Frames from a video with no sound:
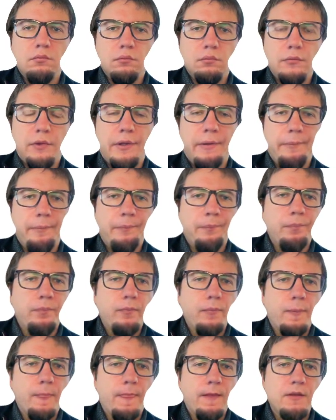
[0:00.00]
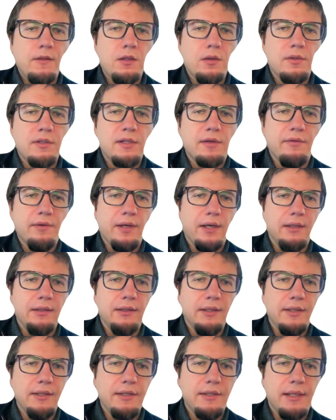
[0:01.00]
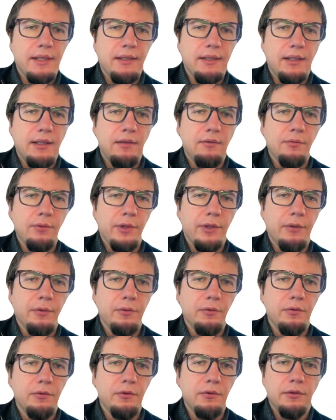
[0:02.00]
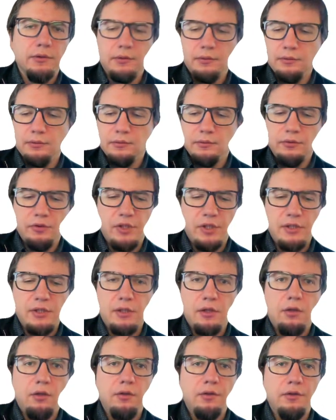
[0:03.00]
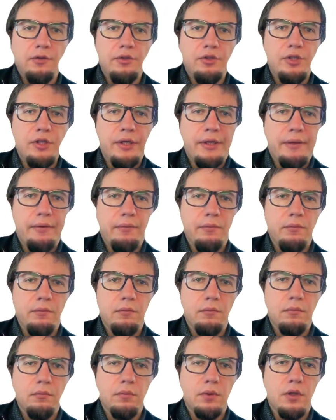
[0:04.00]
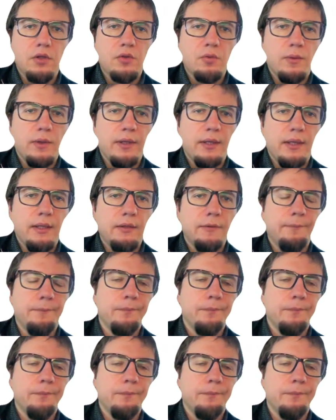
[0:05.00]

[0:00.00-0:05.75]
yeah, so it's something like this, and then we could just call it G because why not?